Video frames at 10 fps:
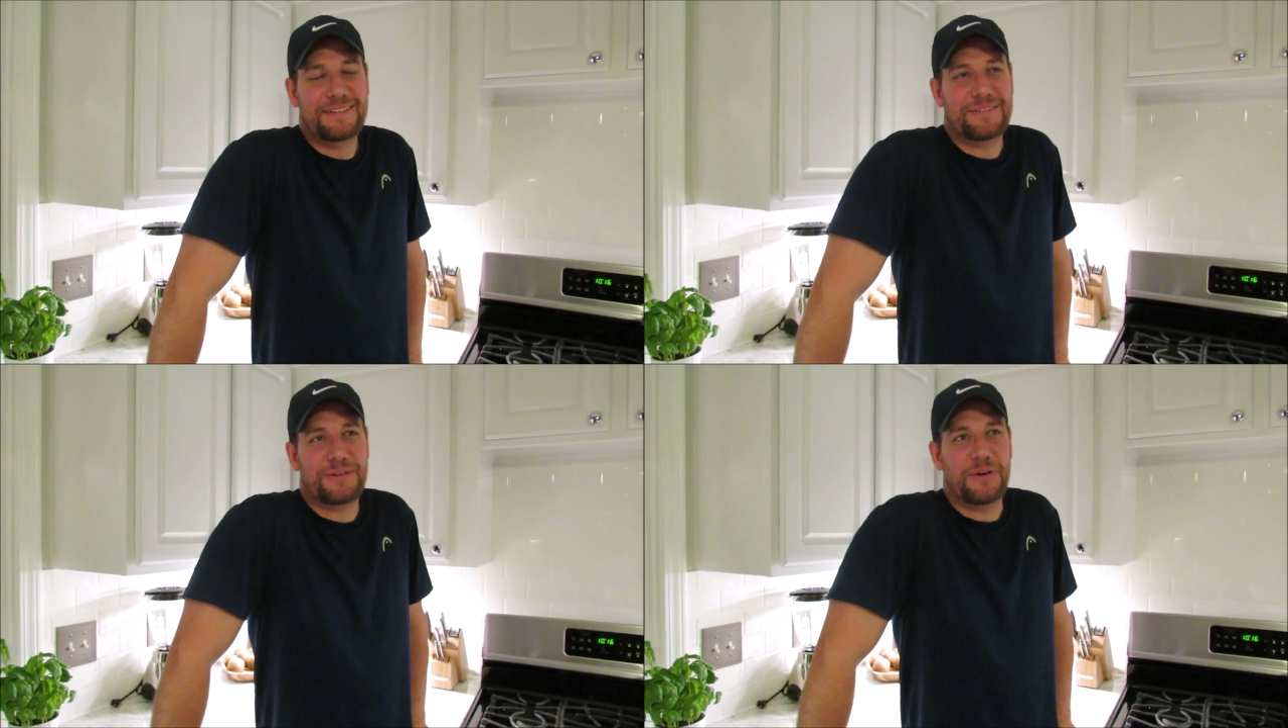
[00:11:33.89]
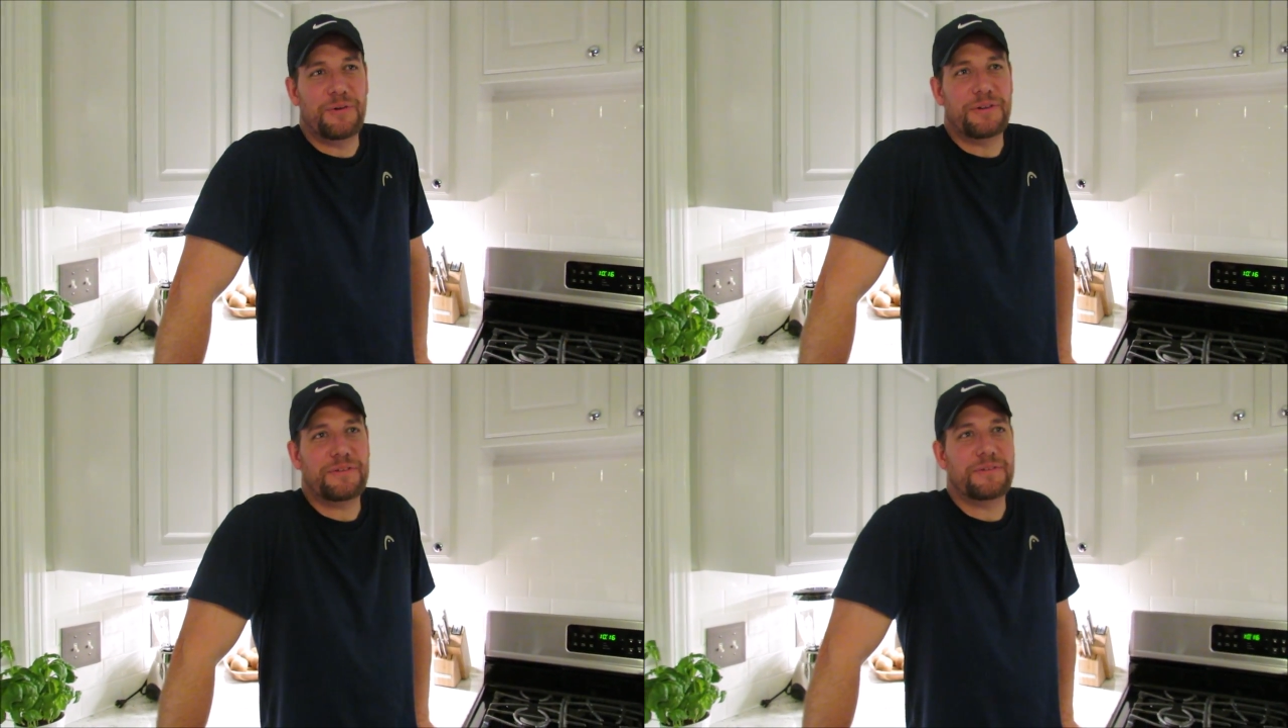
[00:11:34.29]
We're
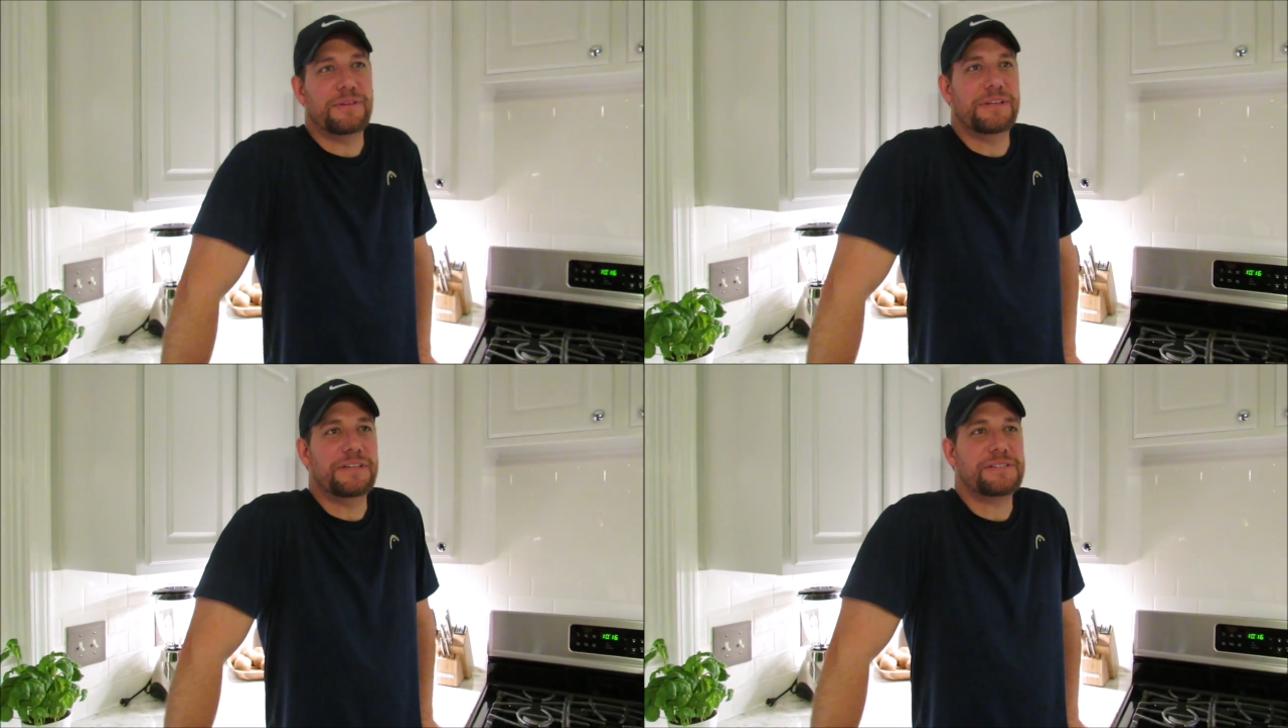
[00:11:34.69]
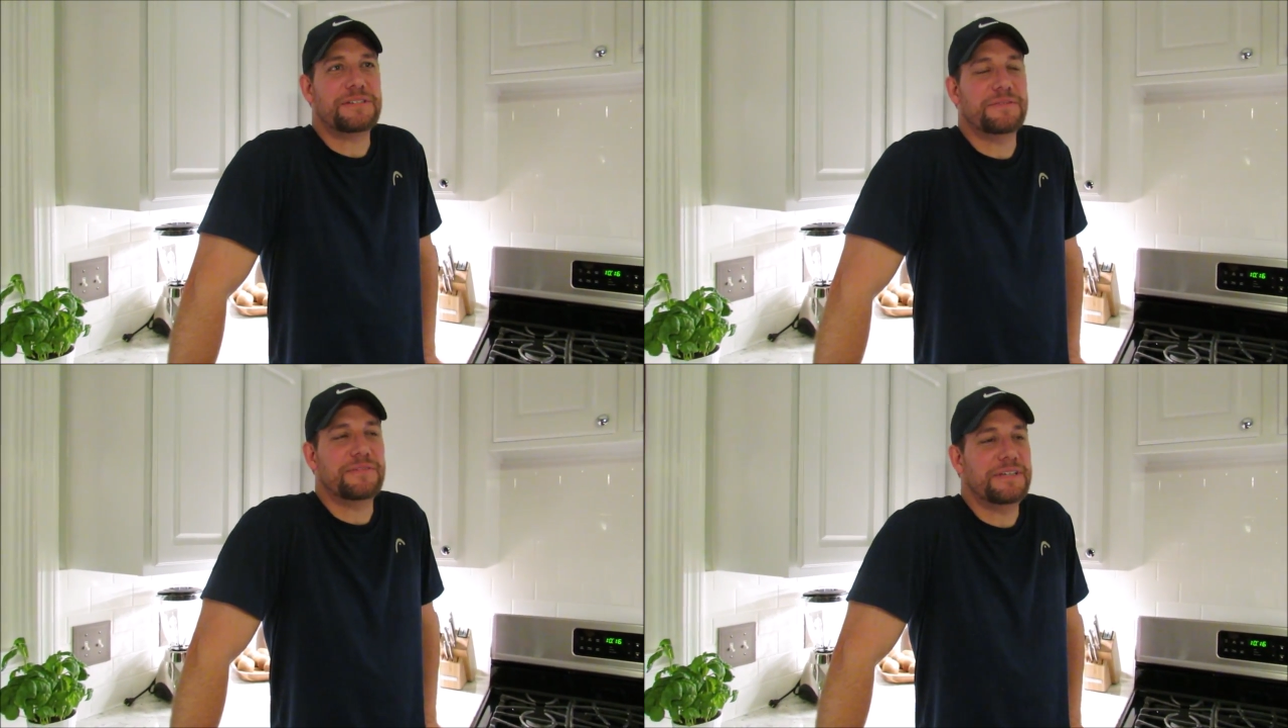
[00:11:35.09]
going through a list
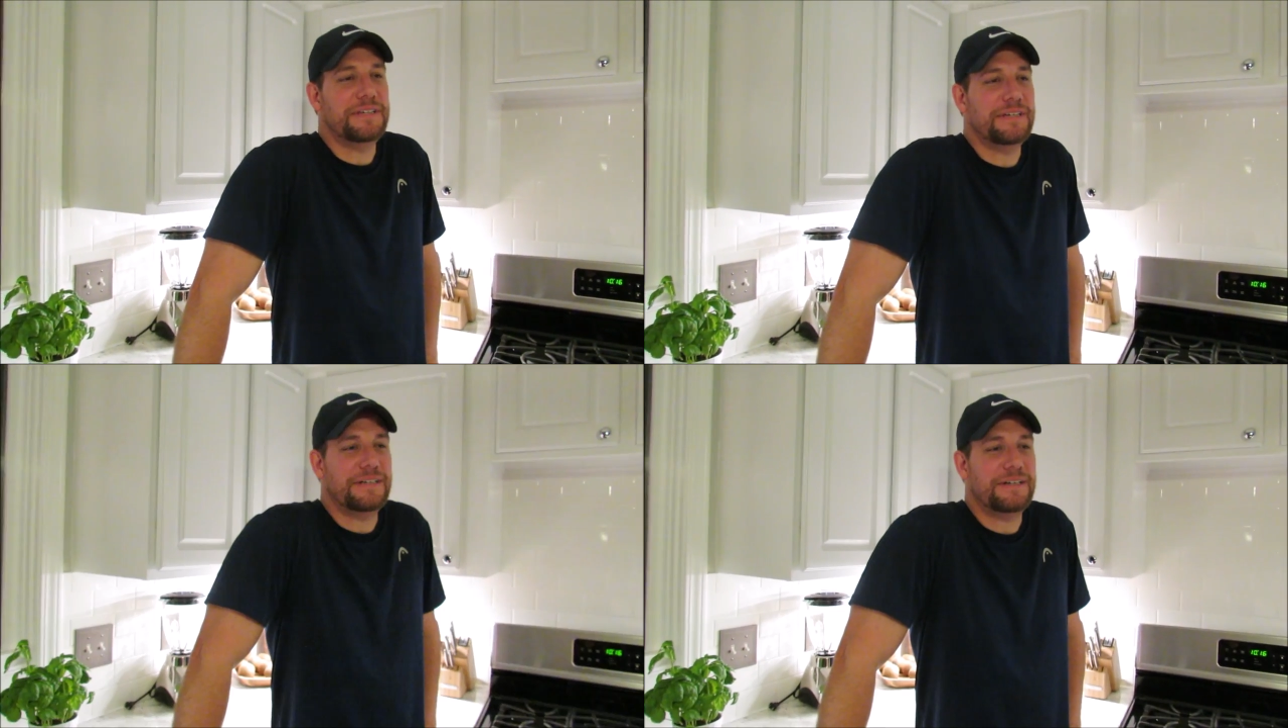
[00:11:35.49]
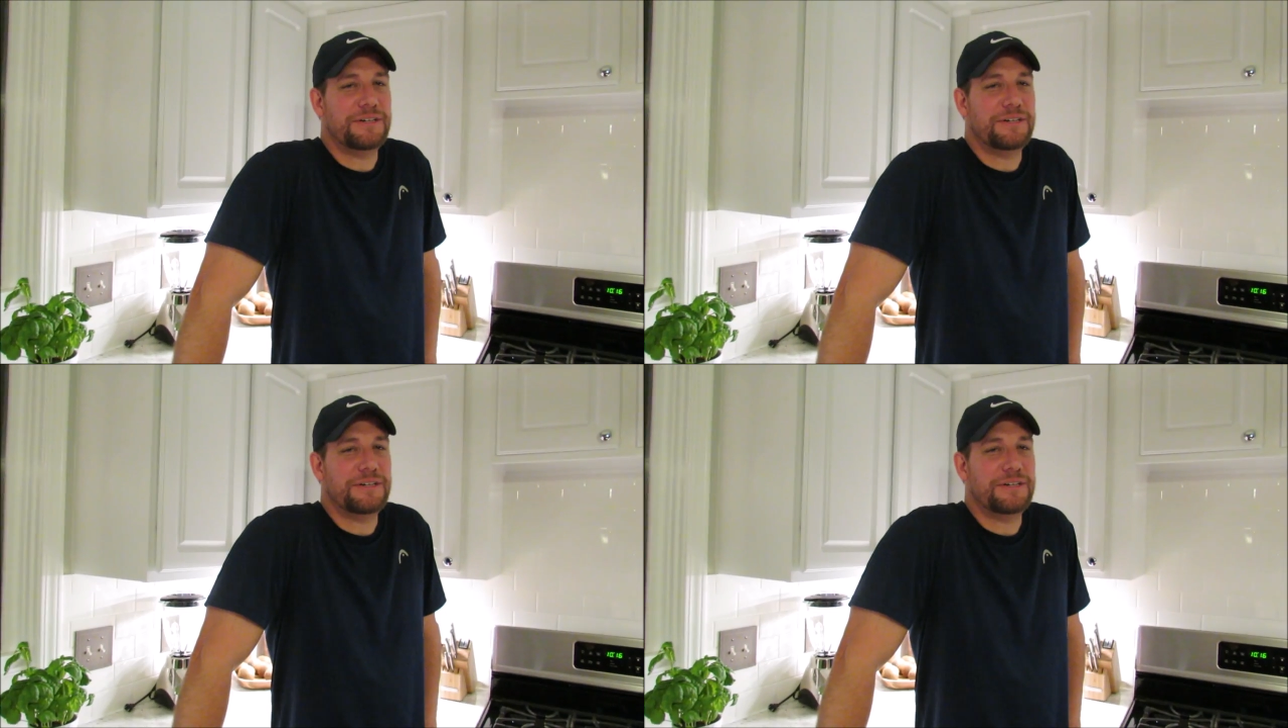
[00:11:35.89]
of the uh,